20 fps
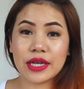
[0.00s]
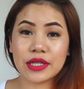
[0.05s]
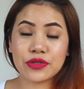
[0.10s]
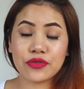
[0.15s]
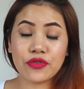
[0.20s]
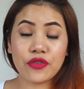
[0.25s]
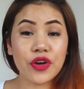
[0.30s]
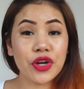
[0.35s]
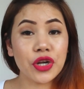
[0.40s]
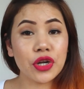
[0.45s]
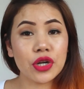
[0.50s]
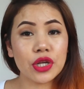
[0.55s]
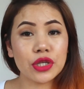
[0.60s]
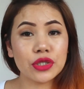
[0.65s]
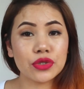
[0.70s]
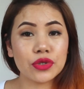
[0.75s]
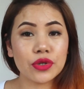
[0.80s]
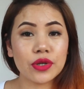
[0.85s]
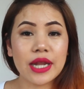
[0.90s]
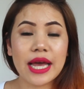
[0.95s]
it's very
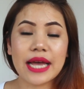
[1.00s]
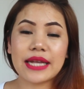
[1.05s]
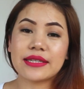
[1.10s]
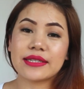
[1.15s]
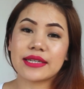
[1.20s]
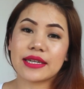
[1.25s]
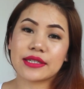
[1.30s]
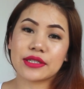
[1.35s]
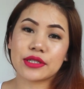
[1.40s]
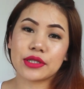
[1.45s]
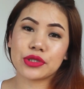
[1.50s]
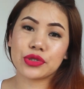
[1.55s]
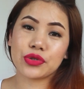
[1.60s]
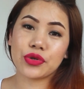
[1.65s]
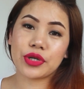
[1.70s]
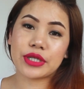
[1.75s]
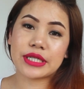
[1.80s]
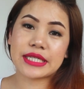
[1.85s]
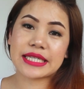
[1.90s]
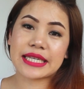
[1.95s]
natural and gentle to
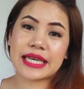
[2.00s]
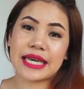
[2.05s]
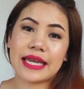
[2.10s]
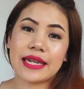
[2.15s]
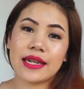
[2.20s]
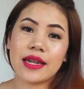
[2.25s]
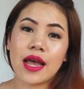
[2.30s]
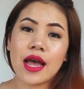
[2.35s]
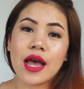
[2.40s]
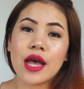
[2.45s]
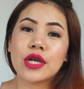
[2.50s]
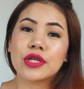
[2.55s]
your skin